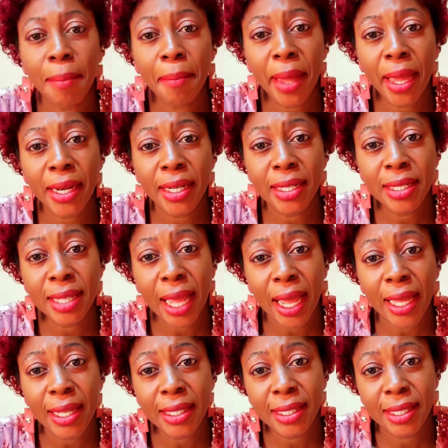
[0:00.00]

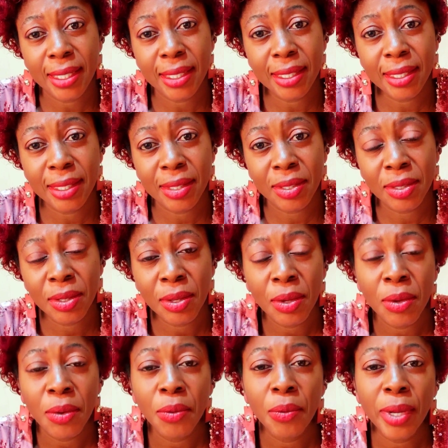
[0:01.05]
appendicitis.
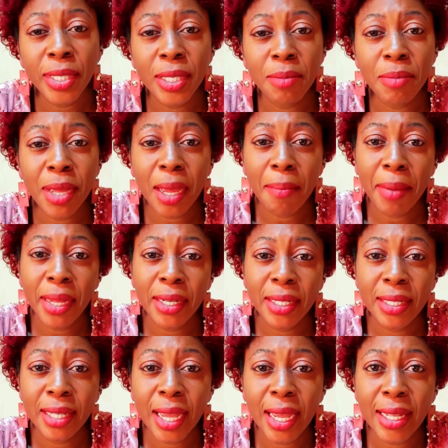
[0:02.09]
Waiting be
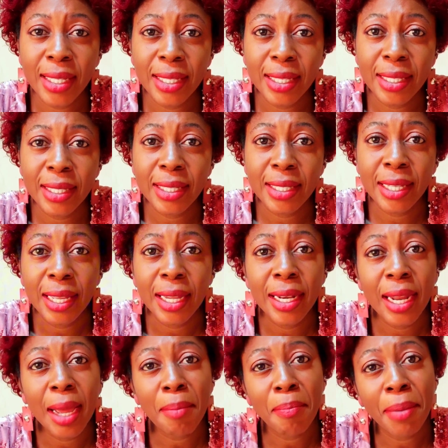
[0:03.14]
appendicitis
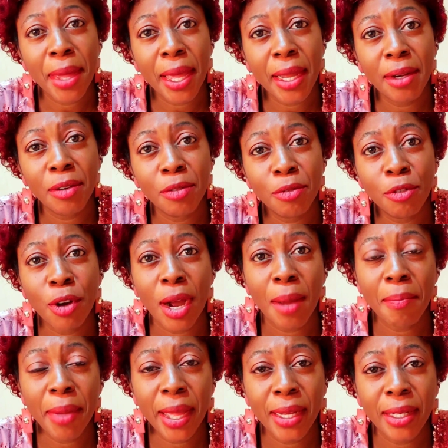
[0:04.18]
na pain for
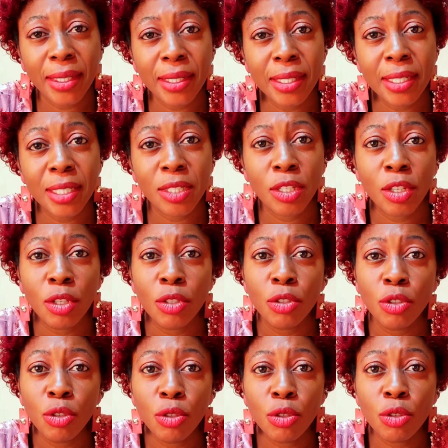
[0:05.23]
appendix
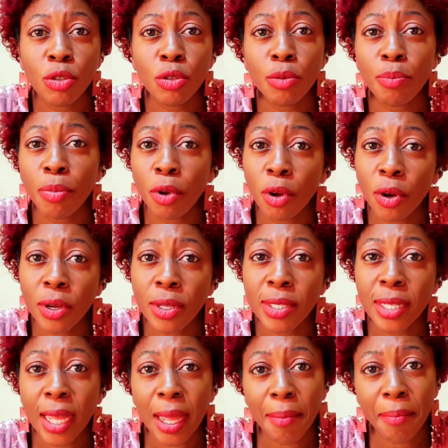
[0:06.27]
due to
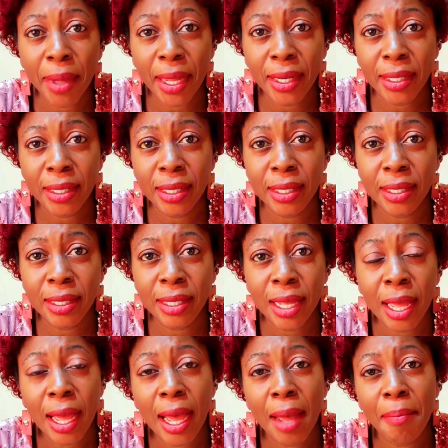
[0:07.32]
blocked appendix.
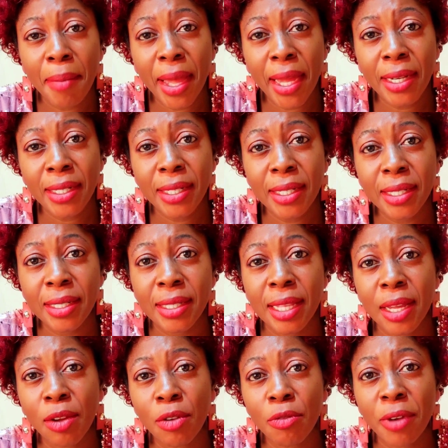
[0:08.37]
Appendix
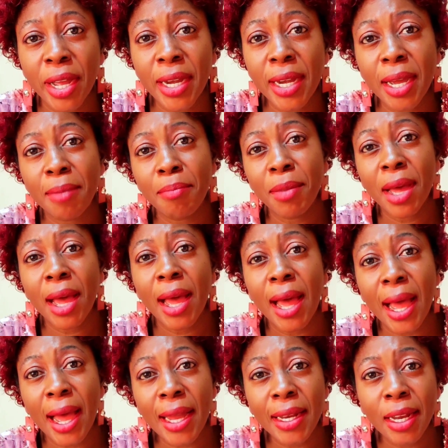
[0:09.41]
then go find them
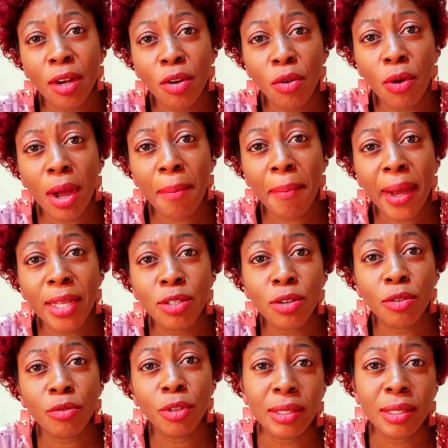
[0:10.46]
at the lower part
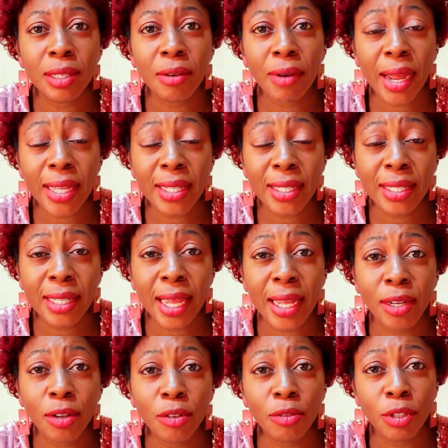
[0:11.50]
of the right
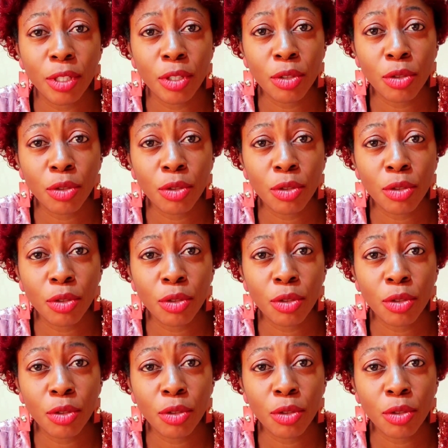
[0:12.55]
side of the